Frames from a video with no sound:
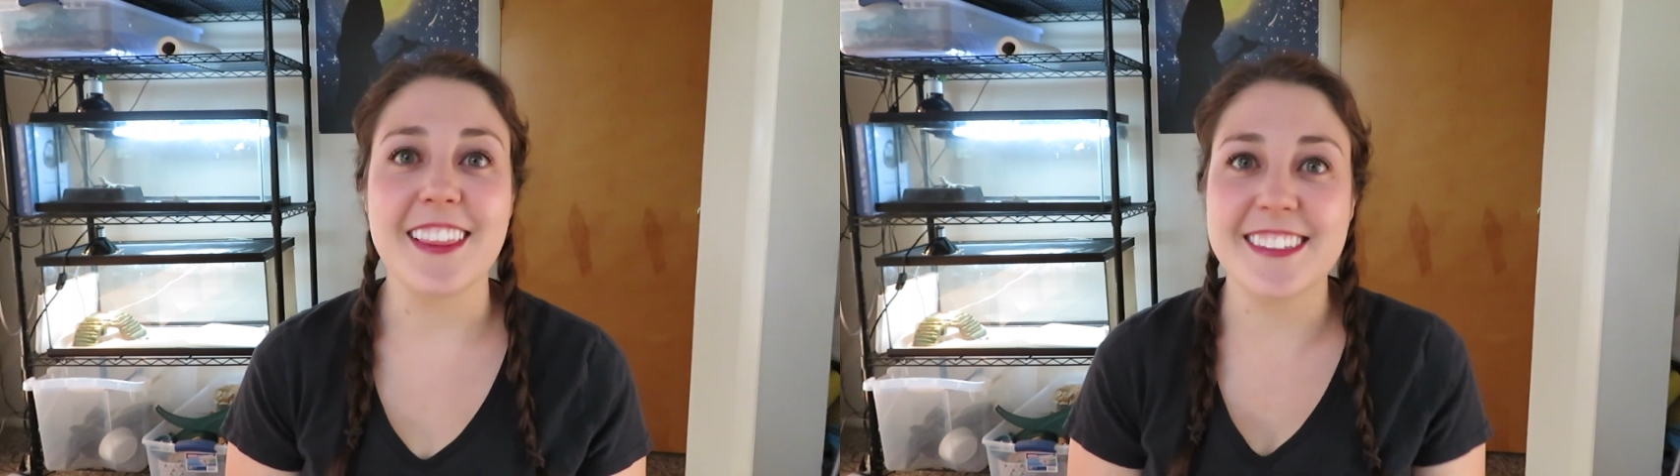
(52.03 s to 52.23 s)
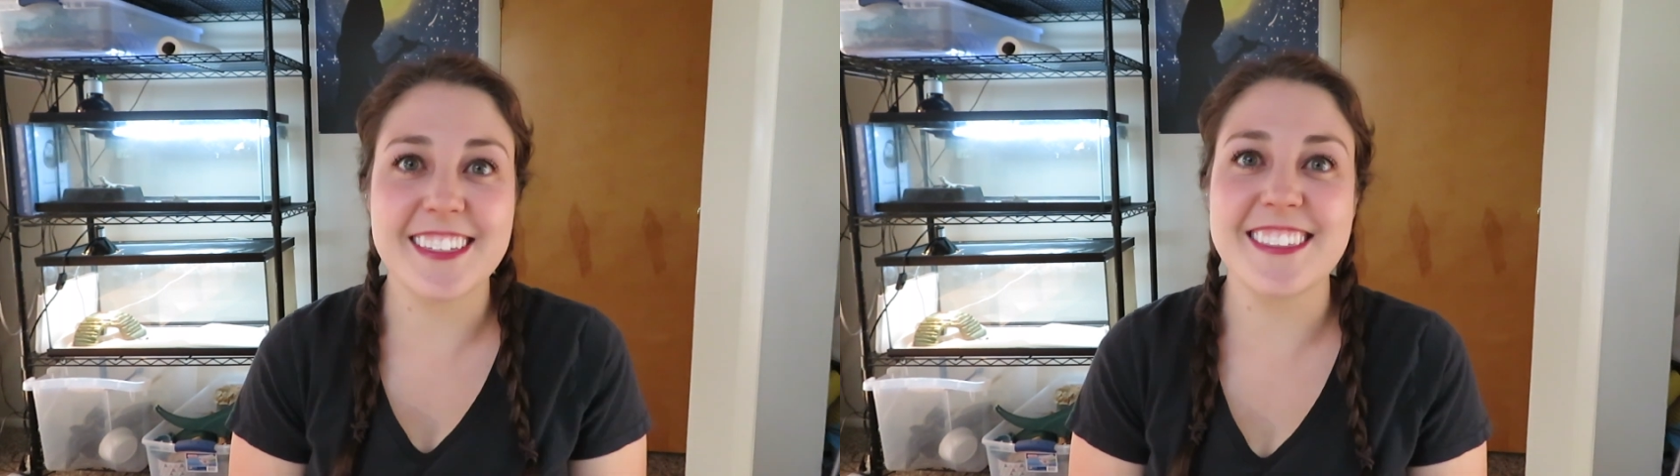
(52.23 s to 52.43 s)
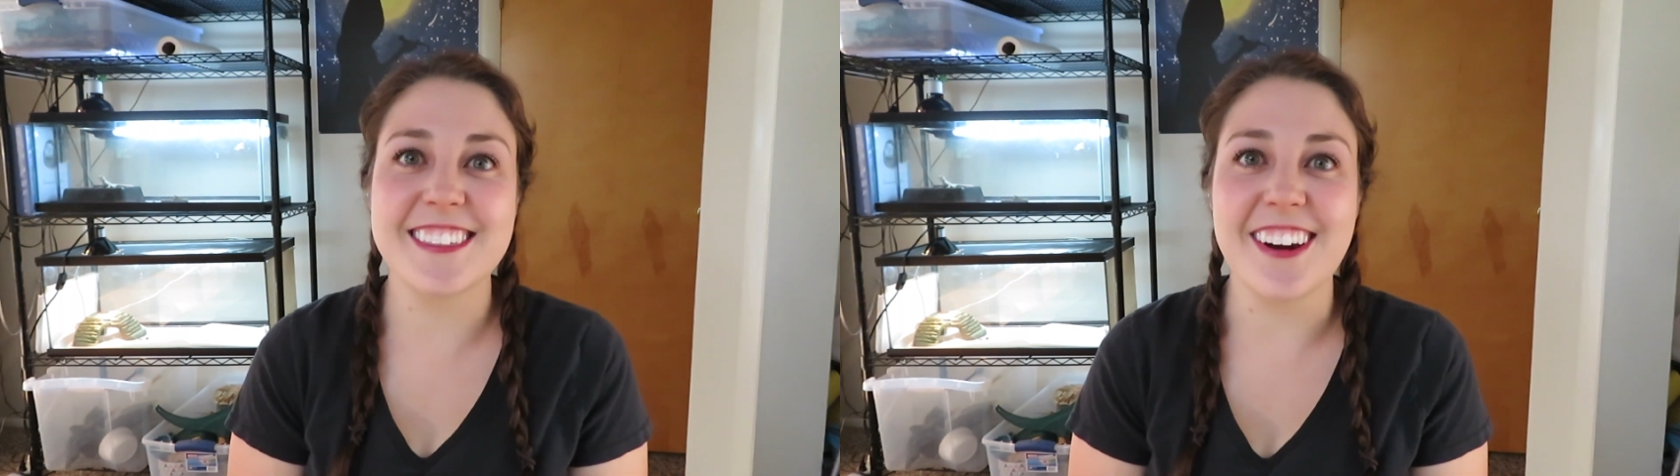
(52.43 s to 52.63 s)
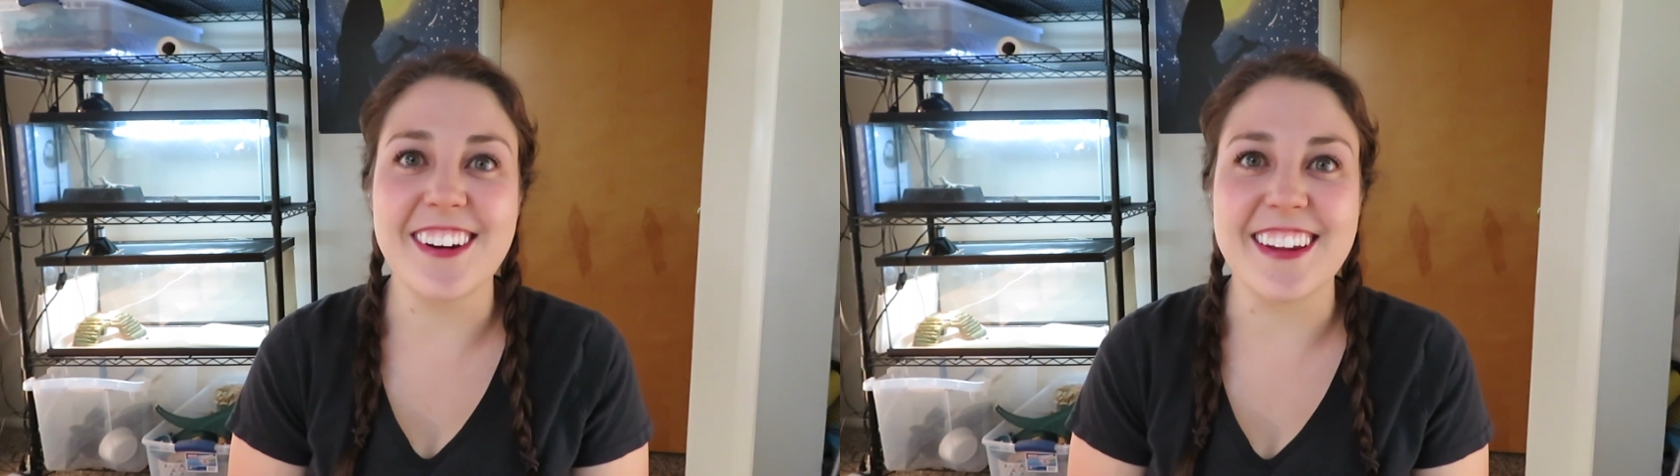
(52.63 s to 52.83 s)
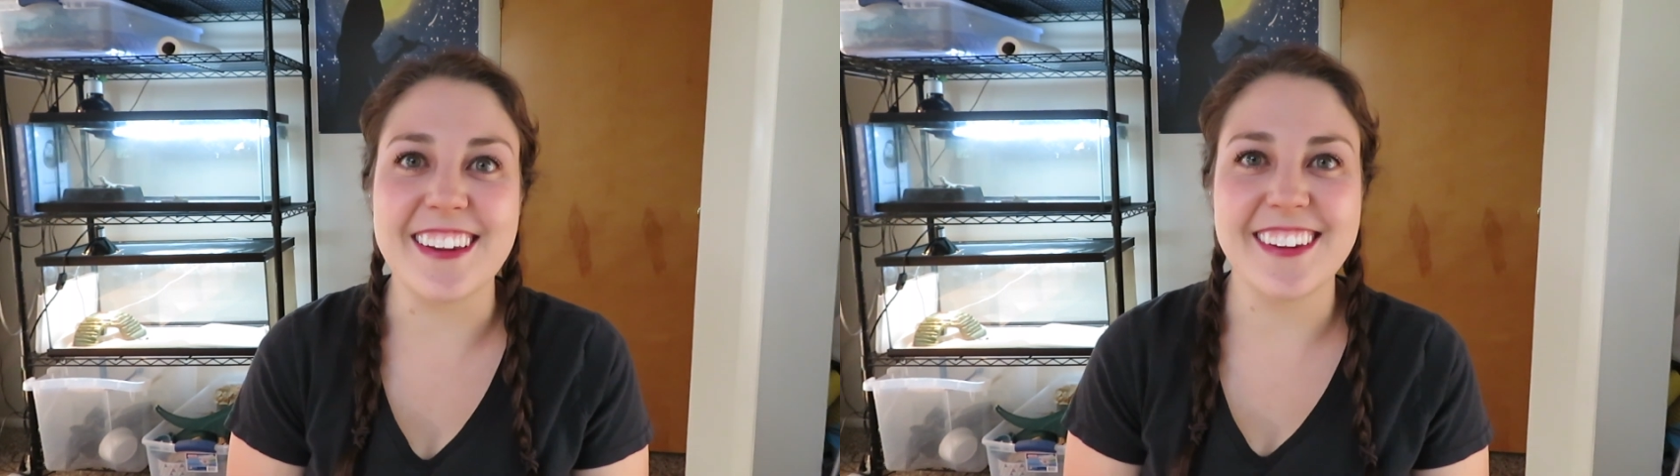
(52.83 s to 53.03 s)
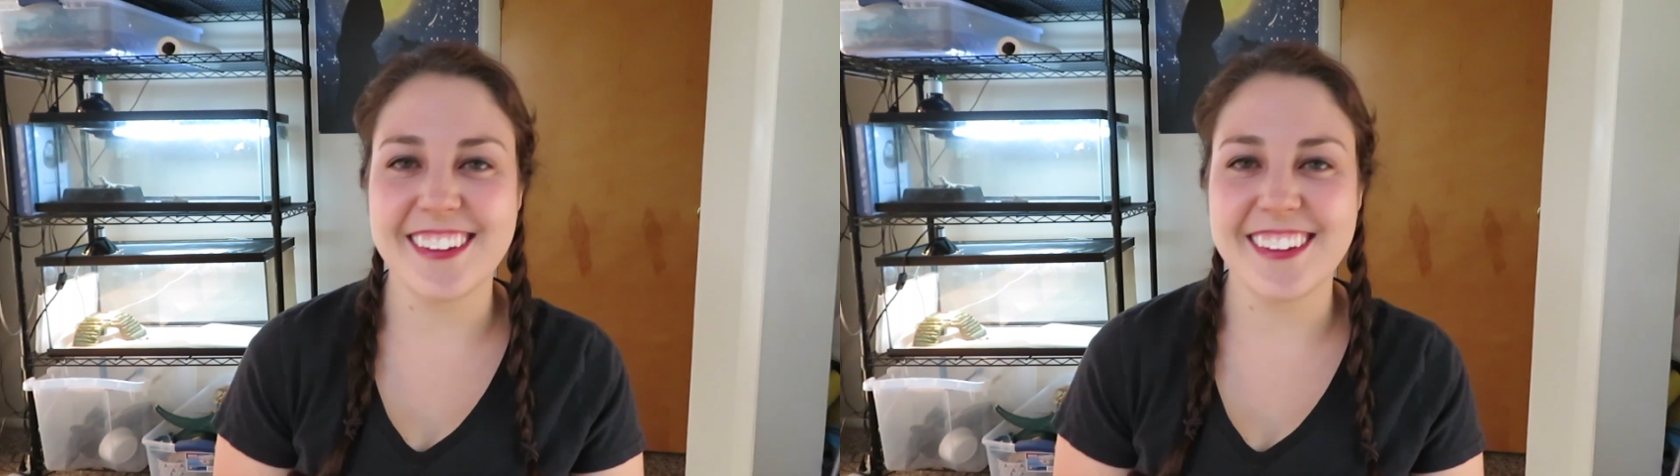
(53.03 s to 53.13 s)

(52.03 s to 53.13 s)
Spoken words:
let's get started.